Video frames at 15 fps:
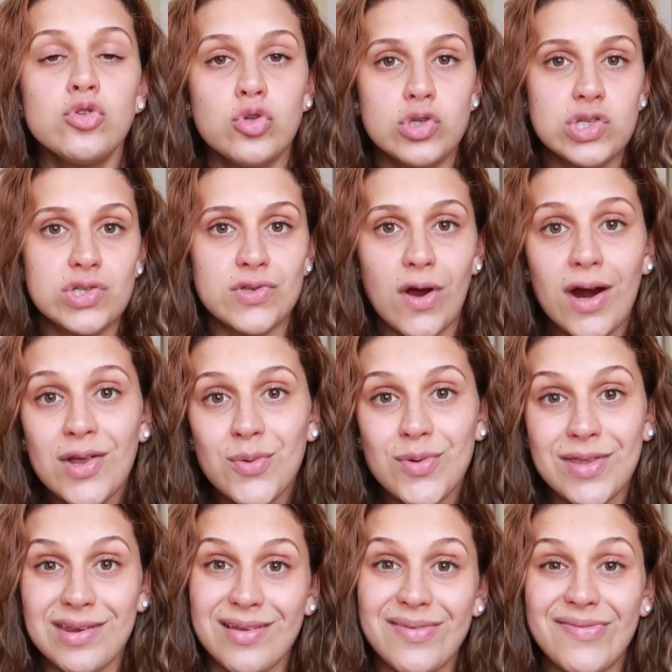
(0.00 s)
to start
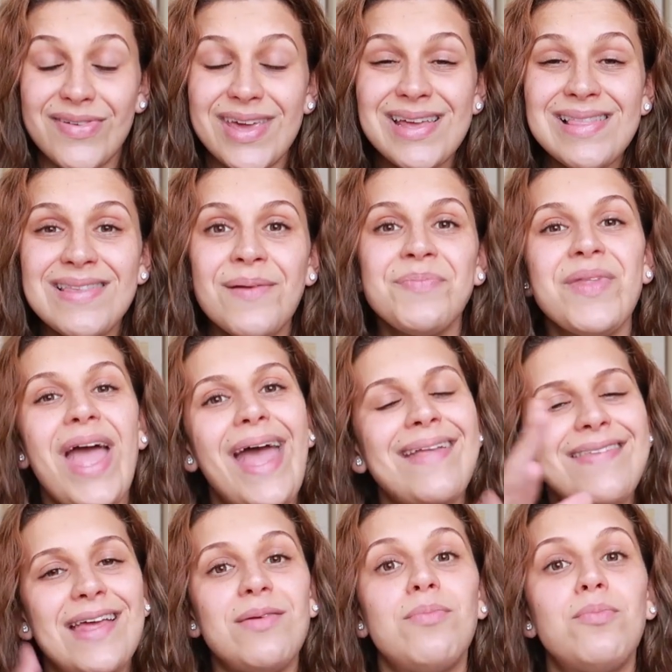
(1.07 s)
within a field
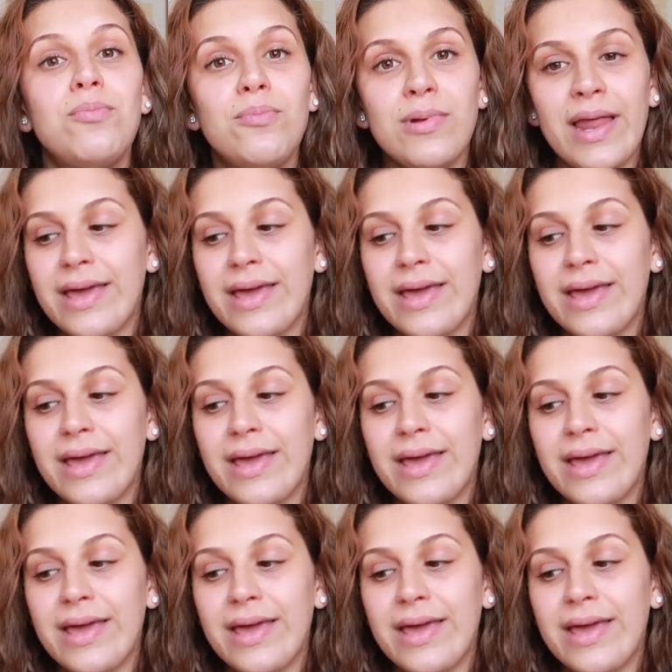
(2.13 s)
and then